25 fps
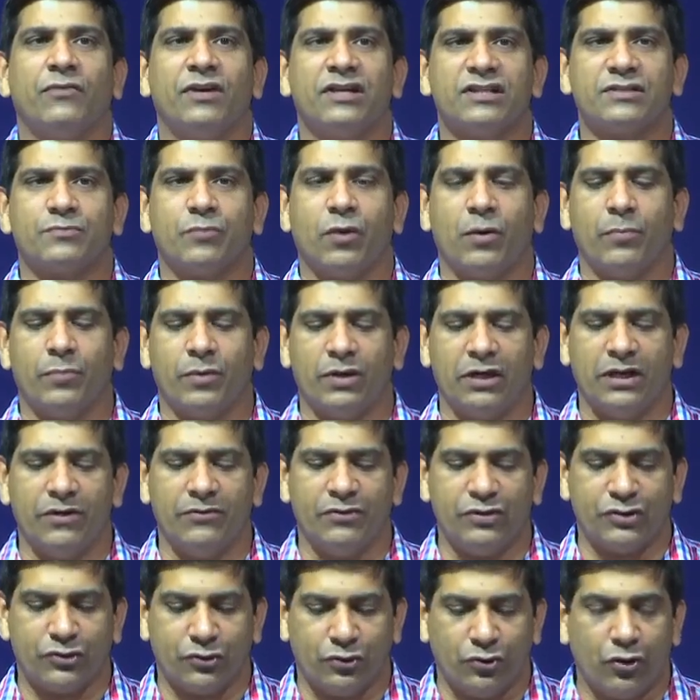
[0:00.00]
works properly,
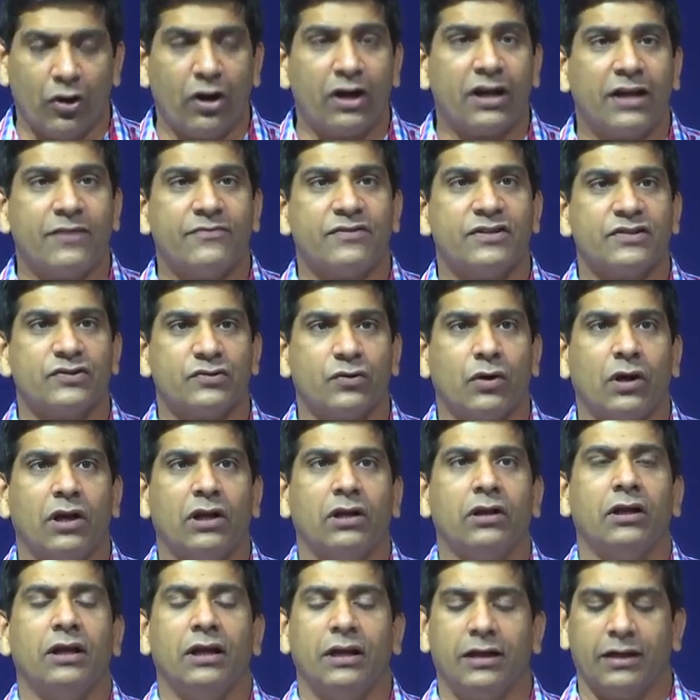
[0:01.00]
we should not have the
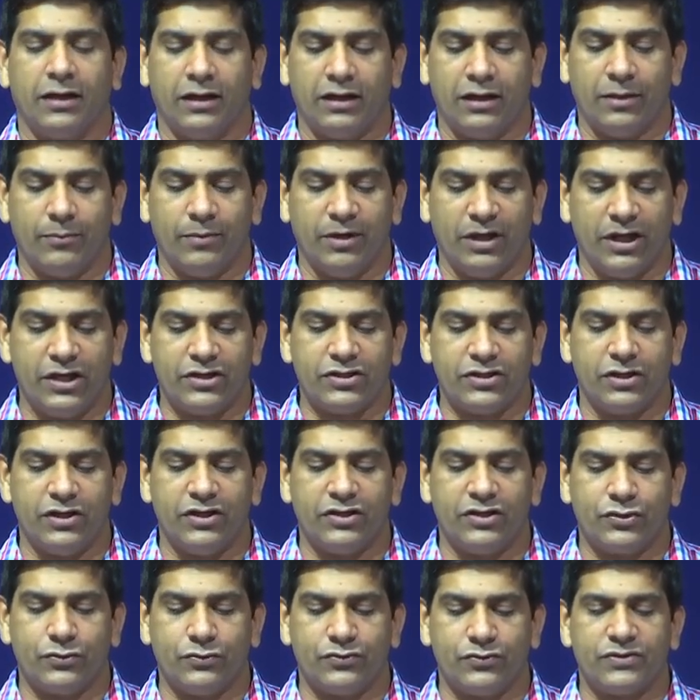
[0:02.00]
soil contamination
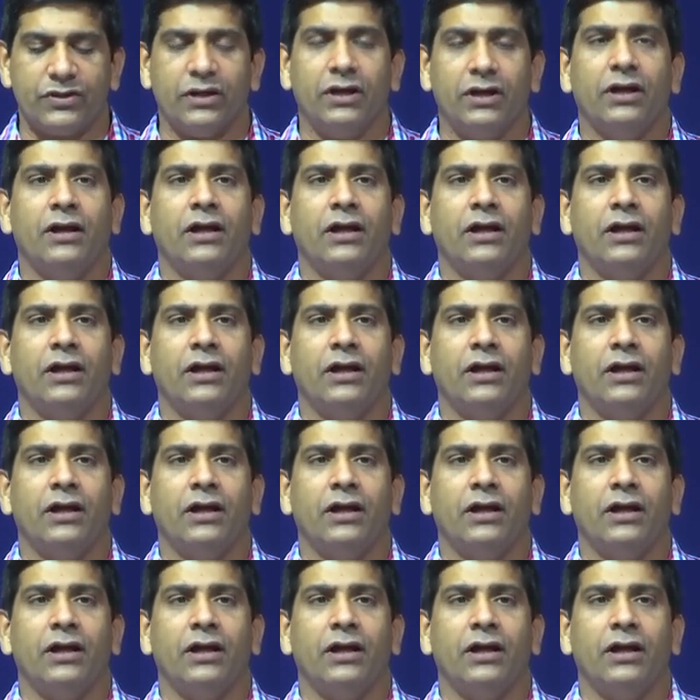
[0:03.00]
issues.